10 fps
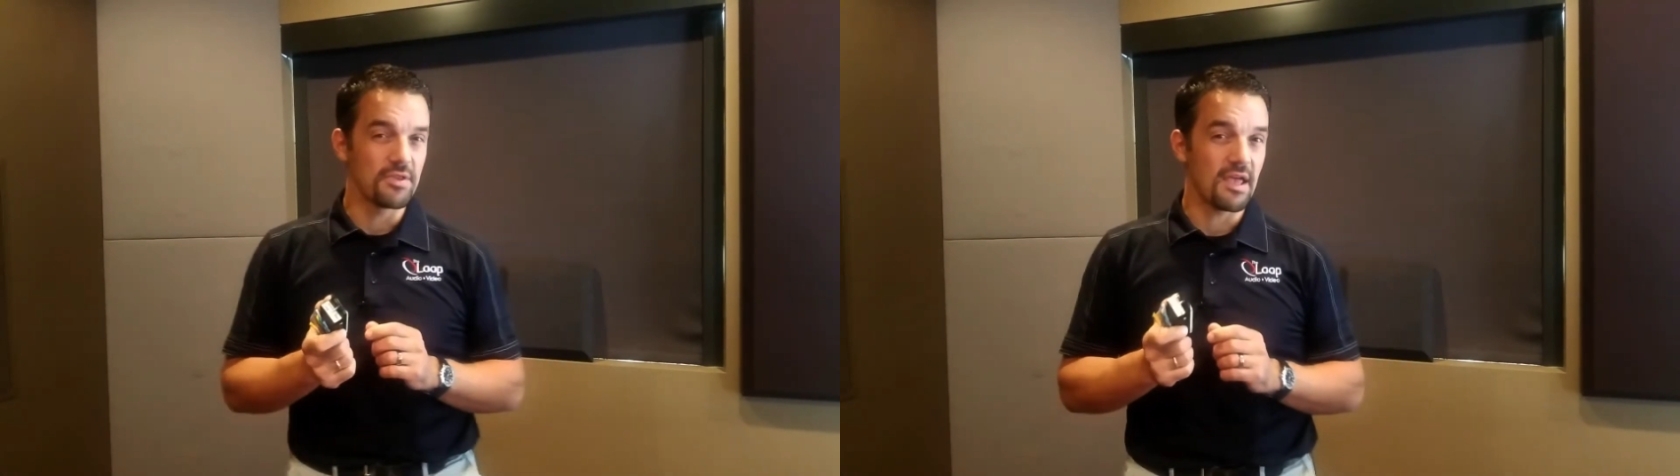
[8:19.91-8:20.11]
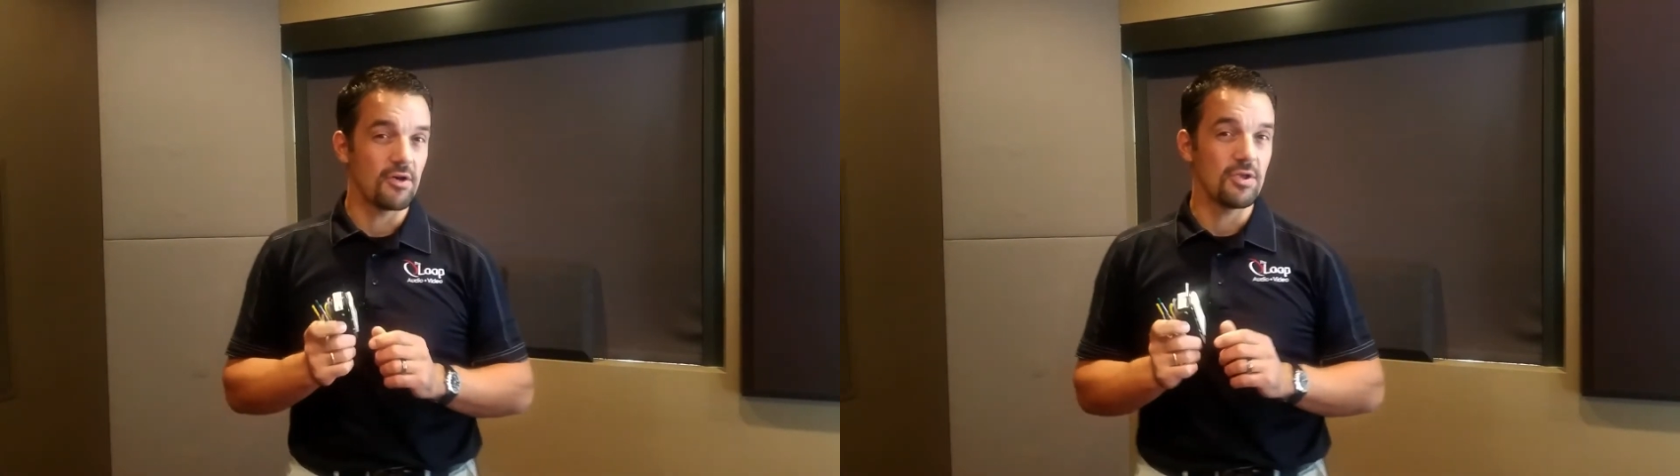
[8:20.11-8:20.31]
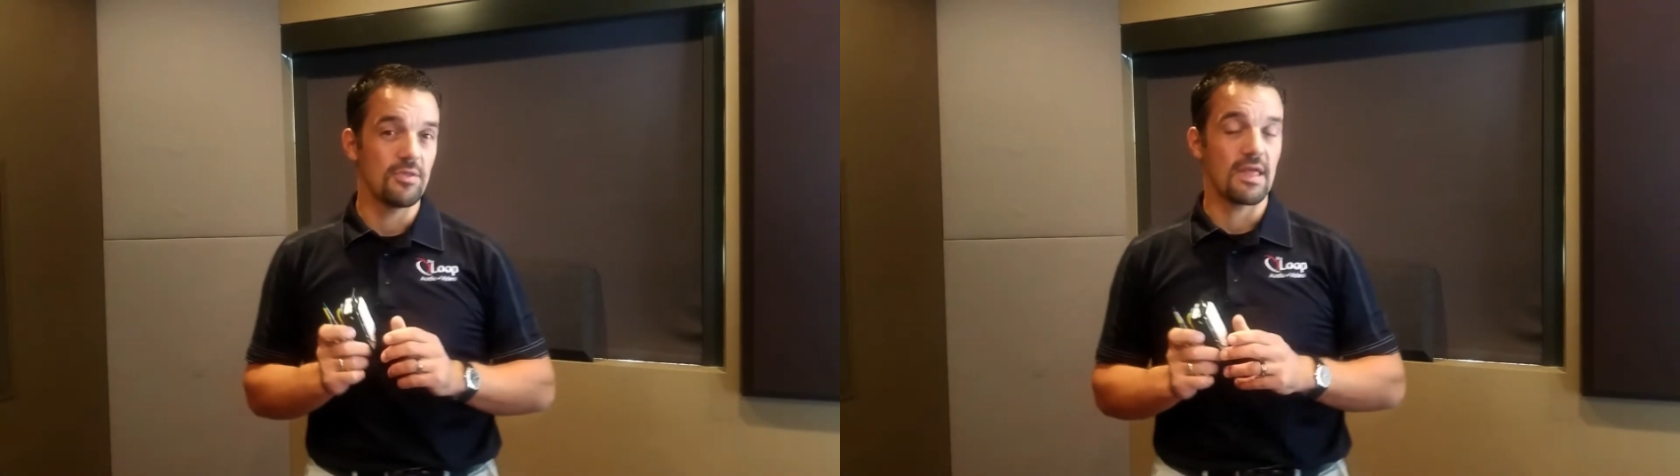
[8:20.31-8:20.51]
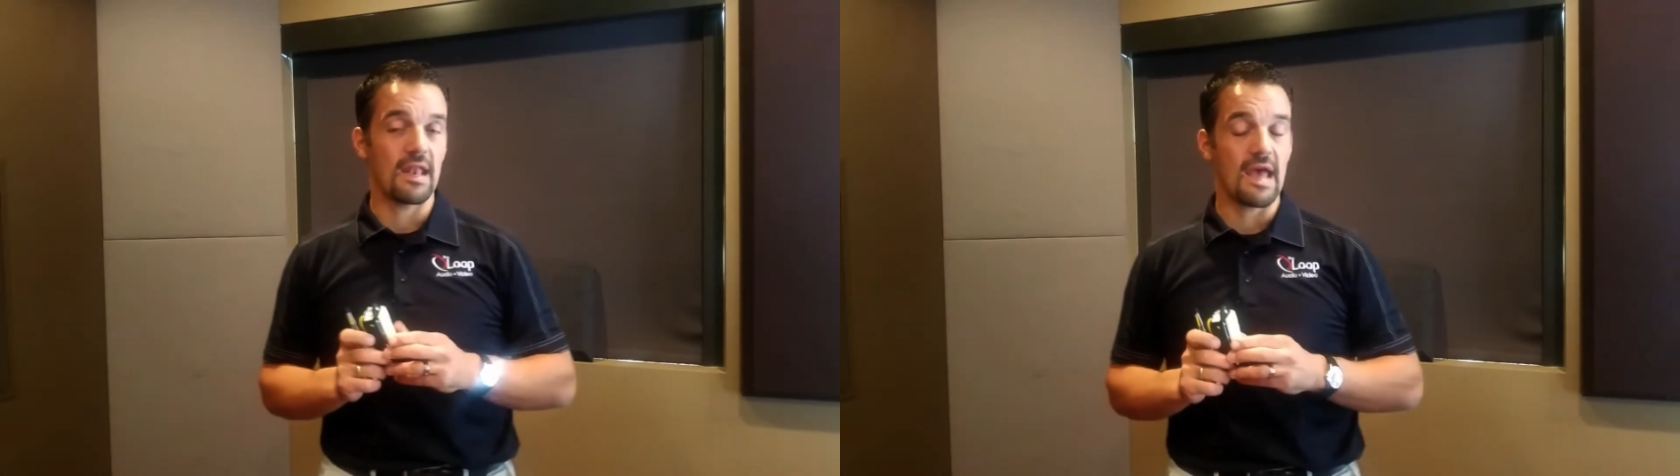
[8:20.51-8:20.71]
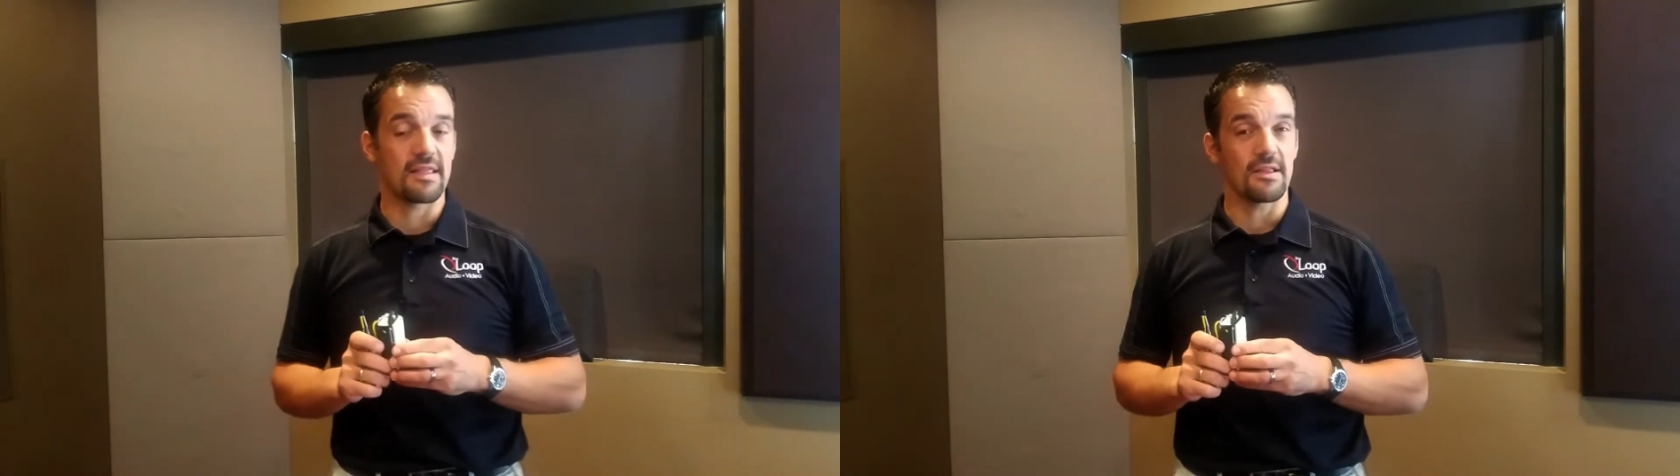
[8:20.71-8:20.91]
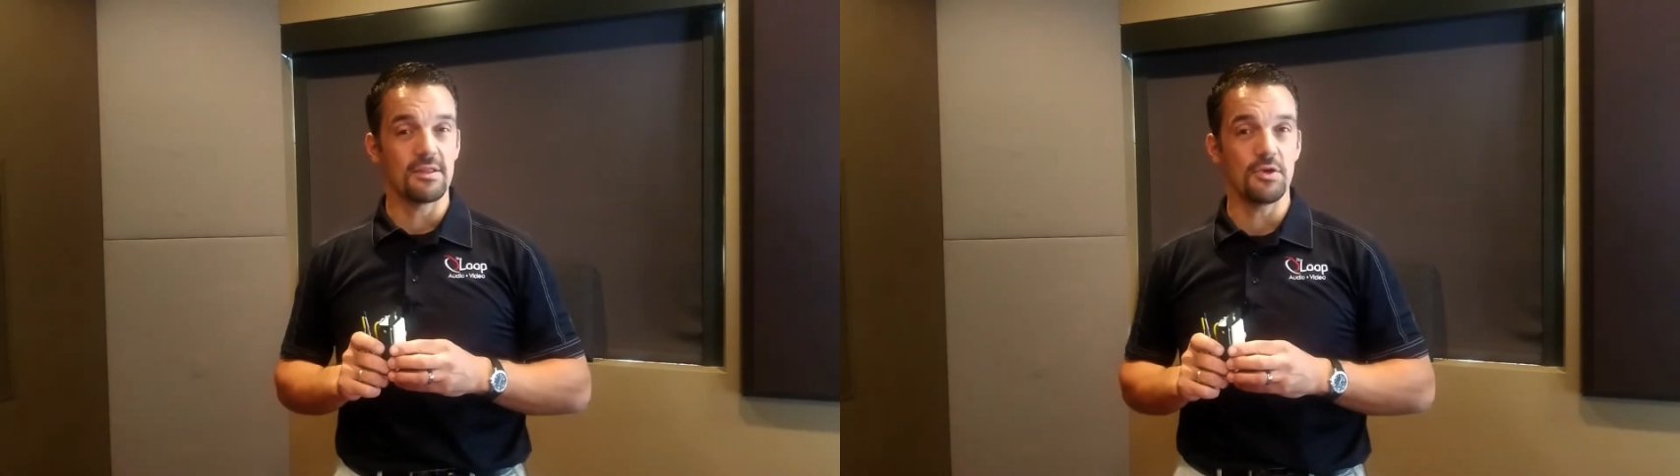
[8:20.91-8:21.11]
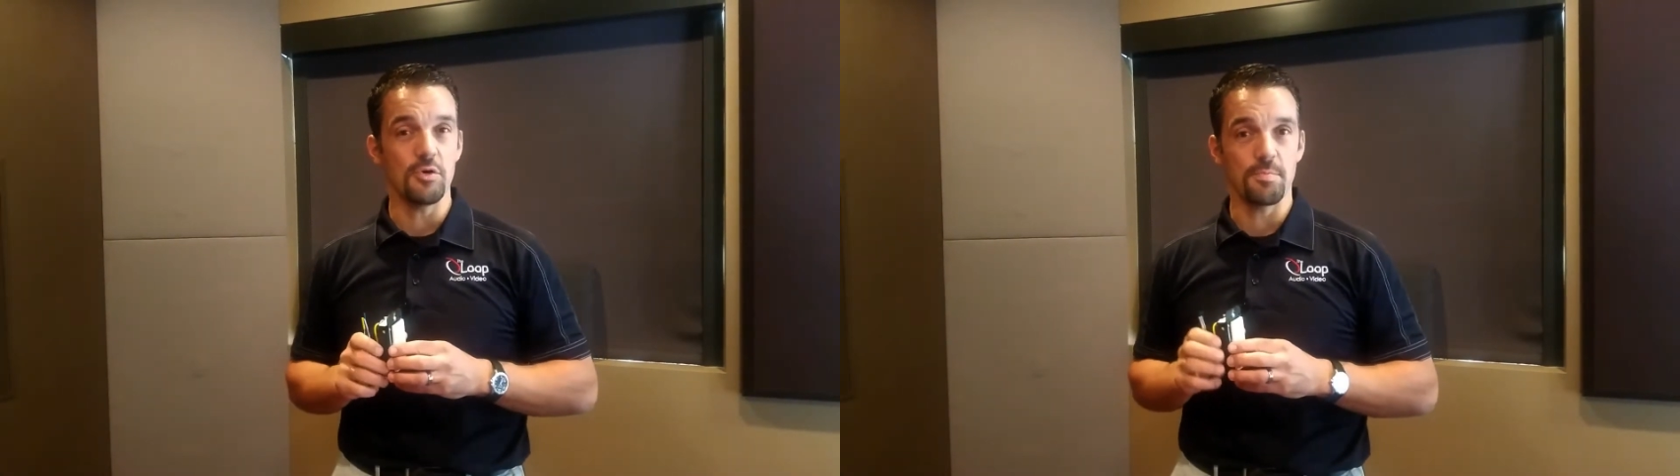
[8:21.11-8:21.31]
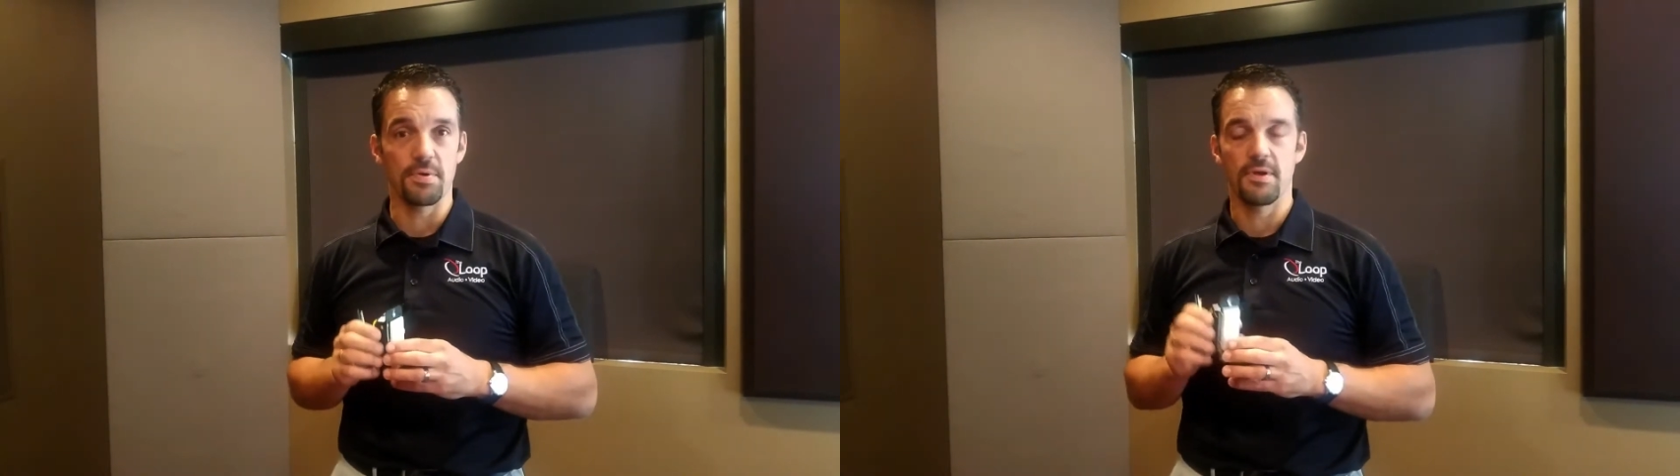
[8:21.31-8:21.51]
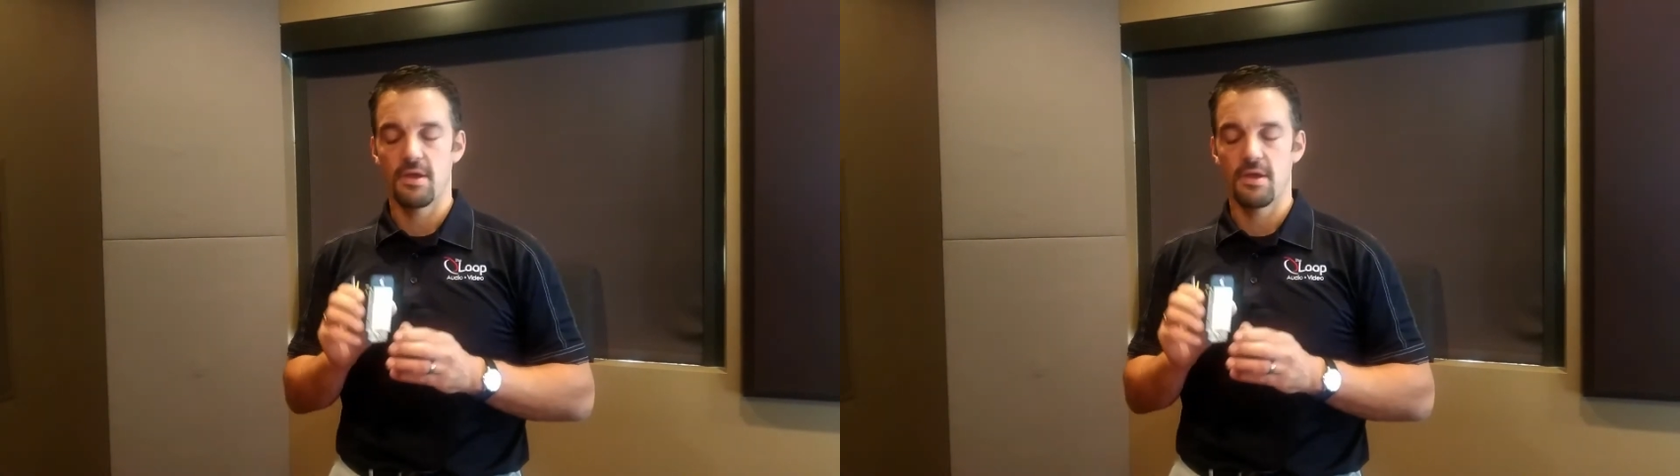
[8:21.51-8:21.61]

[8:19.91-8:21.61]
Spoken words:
tell you that at the Loop,